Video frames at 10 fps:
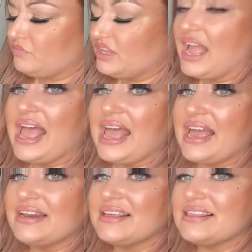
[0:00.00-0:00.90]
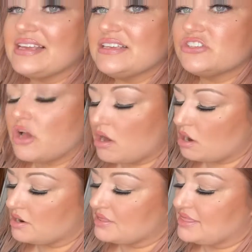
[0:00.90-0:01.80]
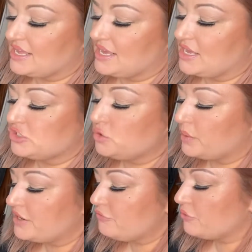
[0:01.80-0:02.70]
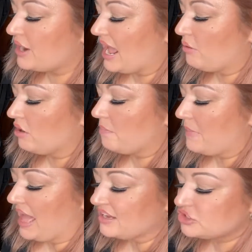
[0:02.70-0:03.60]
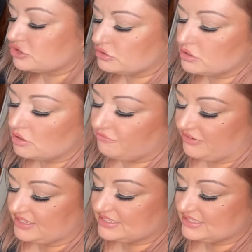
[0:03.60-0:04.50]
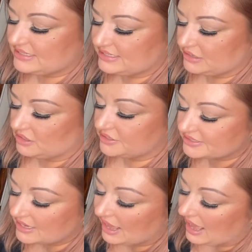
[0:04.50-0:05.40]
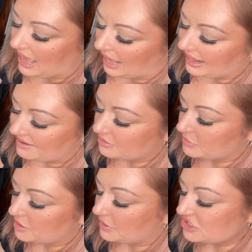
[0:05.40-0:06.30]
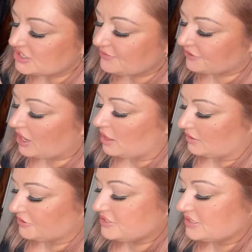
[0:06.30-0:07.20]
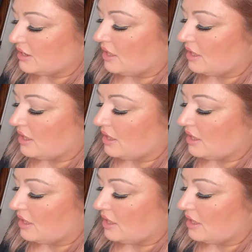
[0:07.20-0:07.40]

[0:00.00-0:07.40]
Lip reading: And these are the 24-hour MAC Studio Fix concealers. I have them in a bunch of different colors.